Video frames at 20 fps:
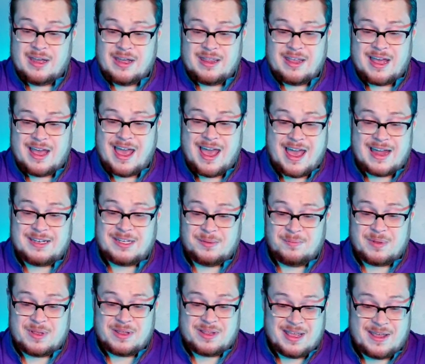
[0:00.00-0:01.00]
that had to
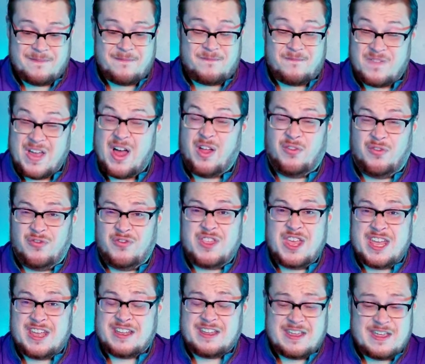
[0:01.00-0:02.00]
be, it felt
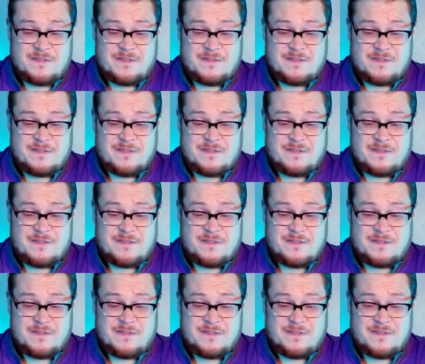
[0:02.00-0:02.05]
thick.